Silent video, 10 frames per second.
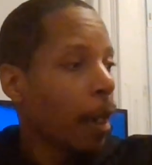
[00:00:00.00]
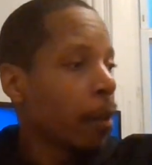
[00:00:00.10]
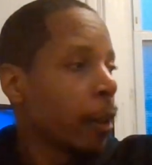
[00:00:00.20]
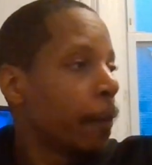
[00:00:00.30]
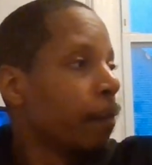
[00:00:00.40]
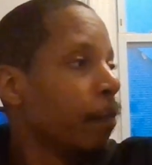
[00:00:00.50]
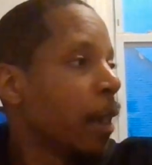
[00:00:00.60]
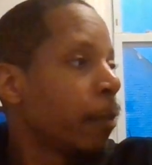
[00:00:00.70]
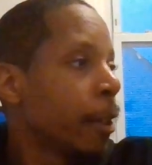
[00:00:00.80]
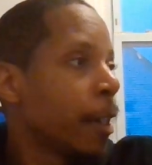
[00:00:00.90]
I don't know.
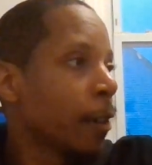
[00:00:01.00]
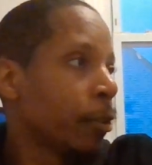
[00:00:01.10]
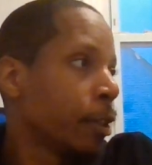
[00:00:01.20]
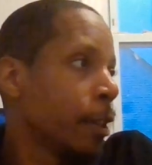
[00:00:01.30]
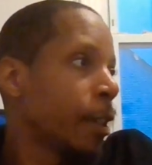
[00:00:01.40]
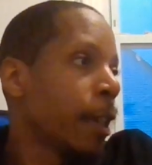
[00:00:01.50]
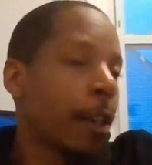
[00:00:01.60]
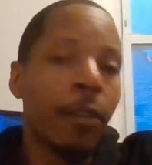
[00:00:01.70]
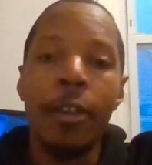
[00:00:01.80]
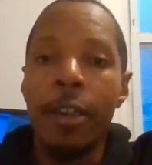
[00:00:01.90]
Maybe Dex will sit
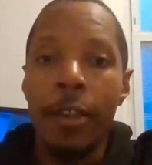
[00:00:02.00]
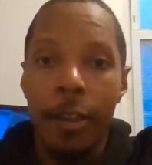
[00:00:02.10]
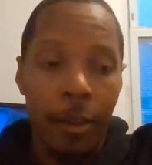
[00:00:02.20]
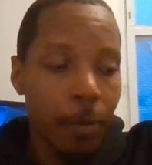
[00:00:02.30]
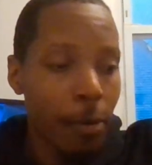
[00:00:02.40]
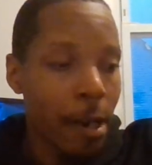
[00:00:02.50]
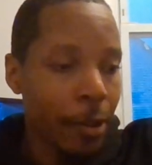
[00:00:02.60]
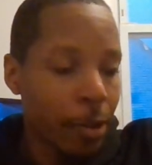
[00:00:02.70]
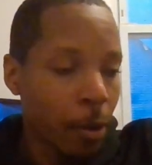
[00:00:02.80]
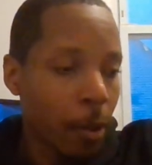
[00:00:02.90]
there and
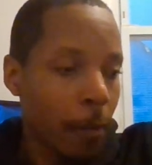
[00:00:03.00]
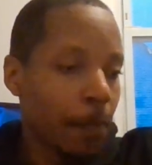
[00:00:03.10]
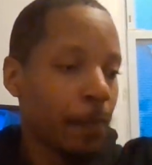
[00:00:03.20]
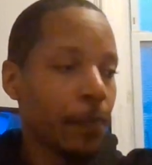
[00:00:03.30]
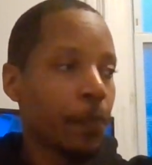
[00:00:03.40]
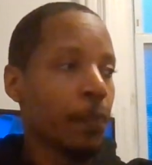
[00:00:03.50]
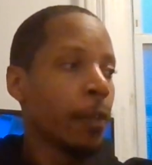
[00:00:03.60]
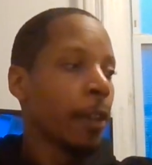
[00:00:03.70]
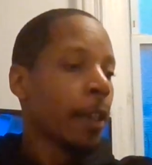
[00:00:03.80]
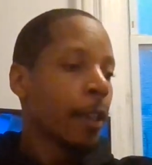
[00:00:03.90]
surprise us all.
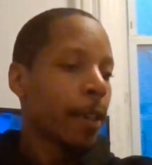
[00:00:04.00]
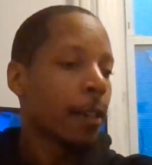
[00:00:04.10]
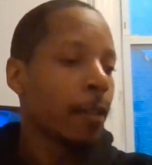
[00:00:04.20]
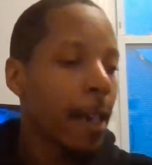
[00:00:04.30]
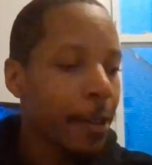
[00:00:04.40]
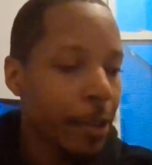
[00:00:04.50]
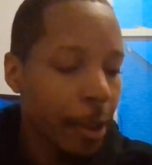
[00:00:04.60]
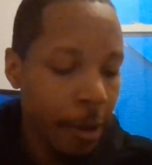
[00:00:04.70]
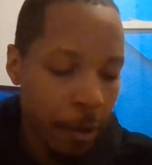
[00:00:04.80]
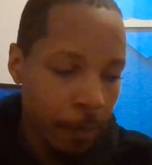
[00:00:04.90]
Now, the last
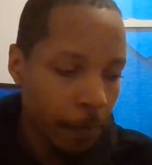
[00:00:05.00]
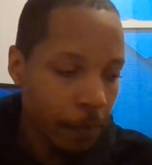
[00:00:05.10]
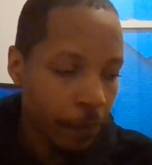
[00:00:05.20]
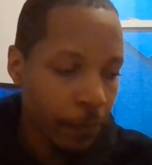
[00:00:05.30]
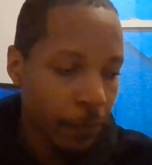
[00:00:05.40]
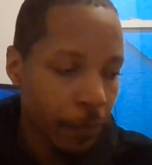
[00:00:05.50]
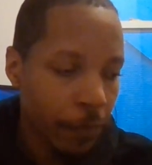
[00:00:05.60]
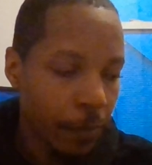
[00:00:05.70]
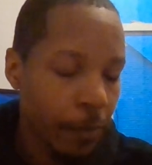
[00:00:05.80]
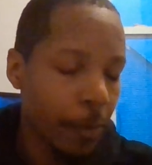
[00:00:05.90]
scene
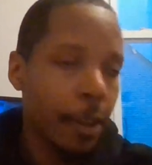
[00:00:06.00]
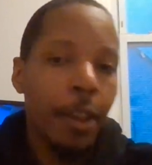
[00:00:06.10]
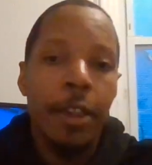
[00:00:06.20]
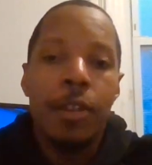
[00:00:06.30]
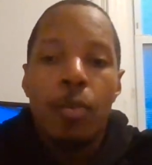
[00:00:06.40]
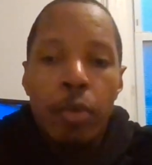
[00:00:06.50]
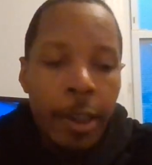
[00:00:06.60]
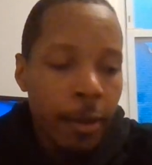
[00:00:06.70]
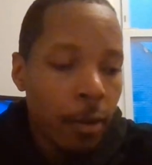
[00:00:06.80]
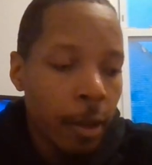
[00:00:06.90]
is
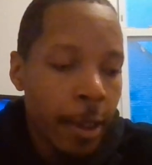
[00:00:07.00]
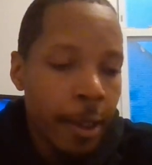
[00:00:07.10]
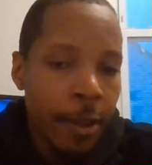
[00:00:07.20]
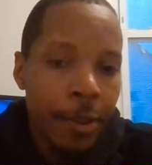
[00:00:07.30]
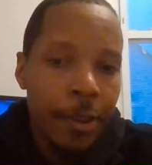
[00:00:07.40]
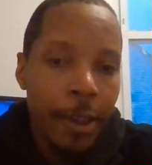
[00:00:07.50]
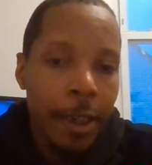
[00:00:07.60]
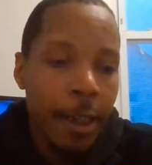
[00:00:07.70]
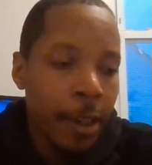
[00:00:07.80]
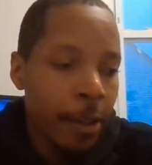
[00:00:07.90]
with Liz
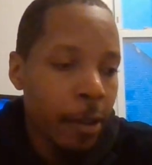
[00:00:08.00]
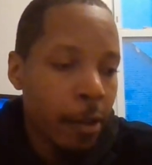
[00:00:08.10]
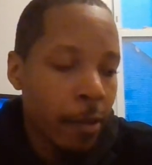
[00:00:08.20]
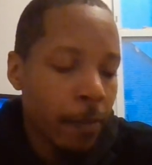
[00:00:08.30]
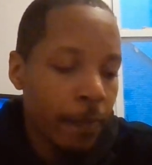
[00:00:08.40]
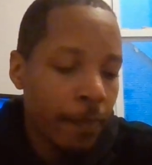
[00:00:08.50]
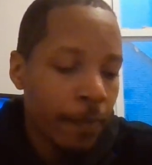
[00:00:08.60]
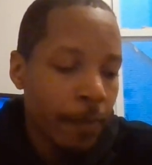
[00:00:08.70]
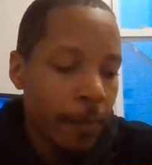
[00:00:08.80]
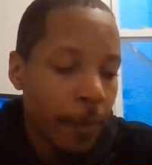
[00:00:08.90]
and um,
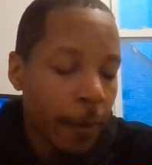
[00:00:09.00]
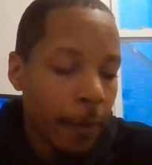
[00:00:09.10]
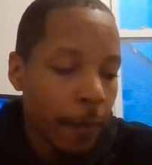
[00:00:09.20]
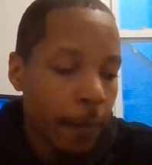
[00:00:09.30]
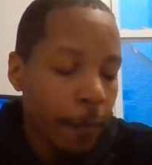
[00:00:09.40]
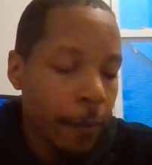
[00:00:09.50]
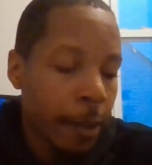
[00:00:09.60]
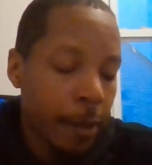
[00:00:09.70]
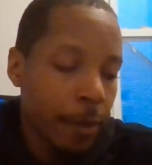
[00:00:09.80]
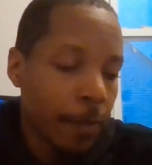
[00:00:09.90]

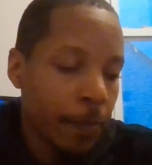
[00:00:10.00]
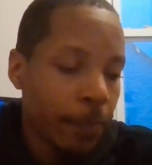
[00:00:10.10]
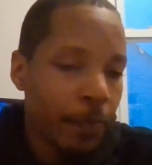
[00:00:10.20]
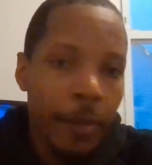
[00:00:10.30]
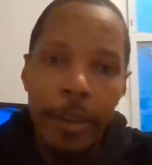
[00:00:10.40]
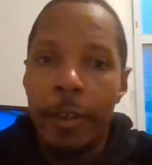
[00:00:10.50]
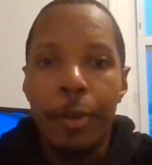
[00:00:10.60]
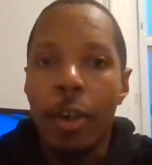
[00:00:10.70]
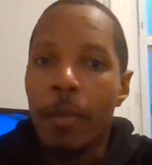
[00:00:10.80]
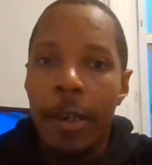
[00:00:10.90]
Ben, you know,
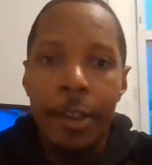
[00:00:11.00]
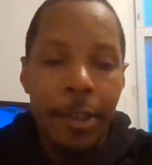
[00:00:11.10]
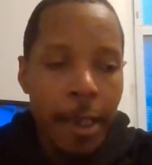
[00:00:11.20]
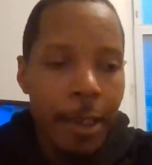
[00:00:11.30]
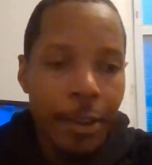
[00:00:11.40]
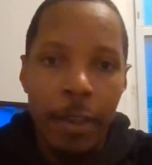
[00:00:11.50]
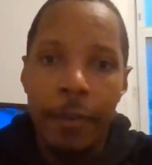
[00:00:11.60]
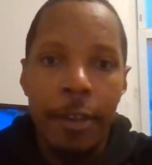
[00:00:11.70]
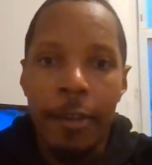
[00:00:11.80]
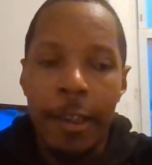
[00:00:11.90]
talking about his case and
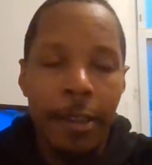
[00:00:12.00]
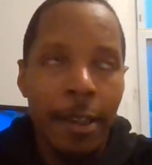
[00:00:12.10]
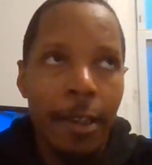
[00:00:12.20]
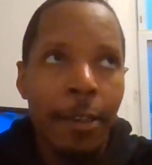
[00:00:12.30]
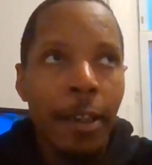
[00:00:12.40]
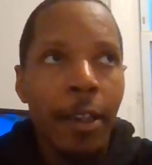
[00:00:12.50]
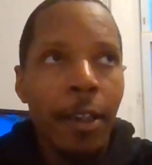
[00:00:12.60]
everything like that.